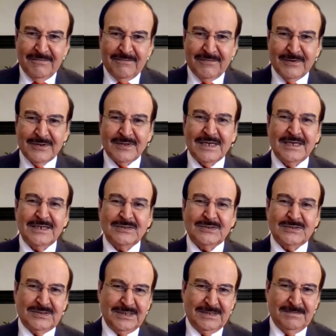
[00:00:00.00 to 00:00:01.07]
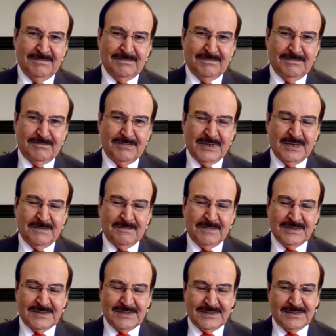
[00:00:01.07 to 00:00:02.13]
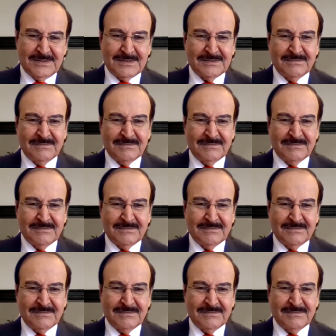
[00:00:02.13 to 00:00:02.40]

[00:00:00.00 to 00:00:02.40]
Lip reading: for the history purposes.